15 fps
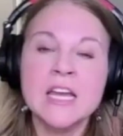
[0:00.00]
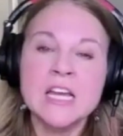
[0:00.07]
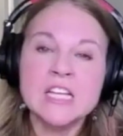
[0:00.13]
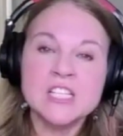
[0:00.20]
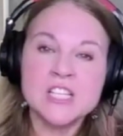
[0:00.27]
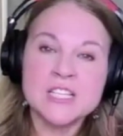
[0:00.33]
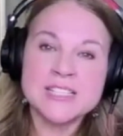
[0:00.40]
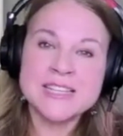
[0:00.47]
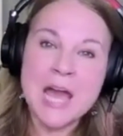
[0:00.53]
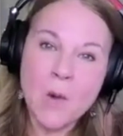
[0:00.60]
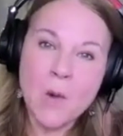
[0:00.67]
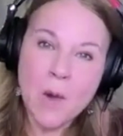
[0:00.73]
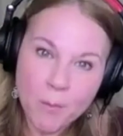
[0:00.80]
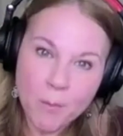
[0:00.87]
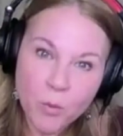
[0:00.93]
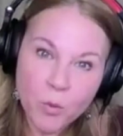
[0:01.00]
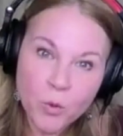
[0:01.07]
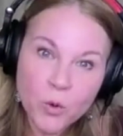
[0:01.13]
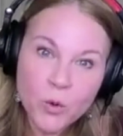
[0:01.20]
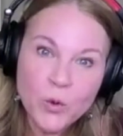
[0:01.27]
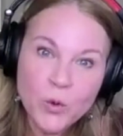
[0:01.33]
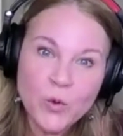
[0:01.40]
She's now
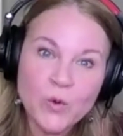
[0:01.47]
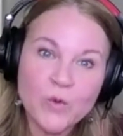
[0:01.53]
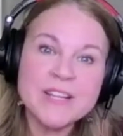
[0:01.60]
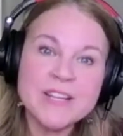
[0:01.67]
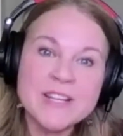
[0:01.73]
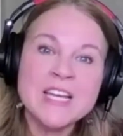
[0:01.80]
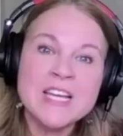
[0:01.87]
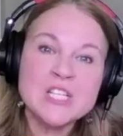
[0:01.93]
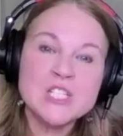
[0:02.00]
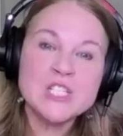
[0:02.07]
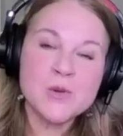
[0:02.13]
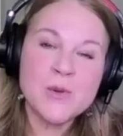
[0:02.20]
approved to